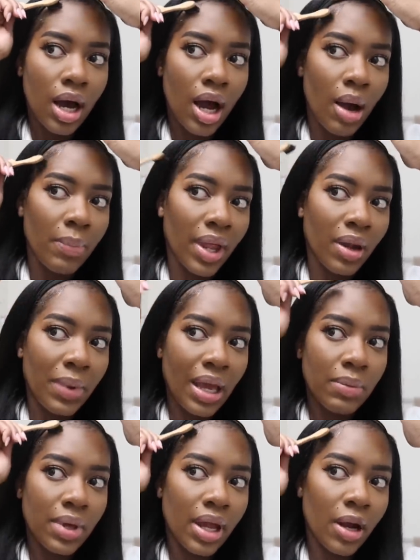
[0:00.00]
I'm not a
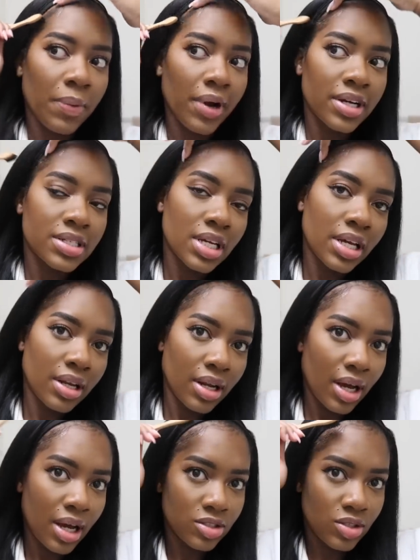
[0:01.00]
baby hair
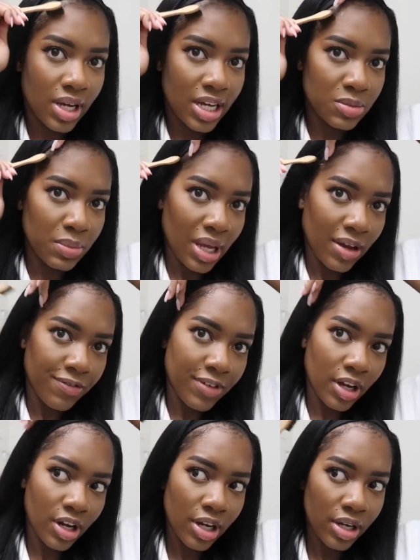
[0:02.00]
person, as you guys may have
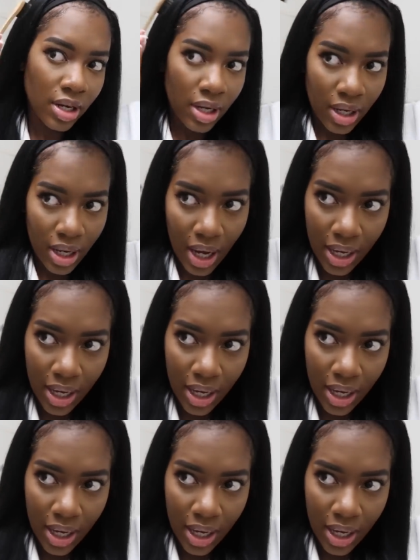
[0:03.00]
figured.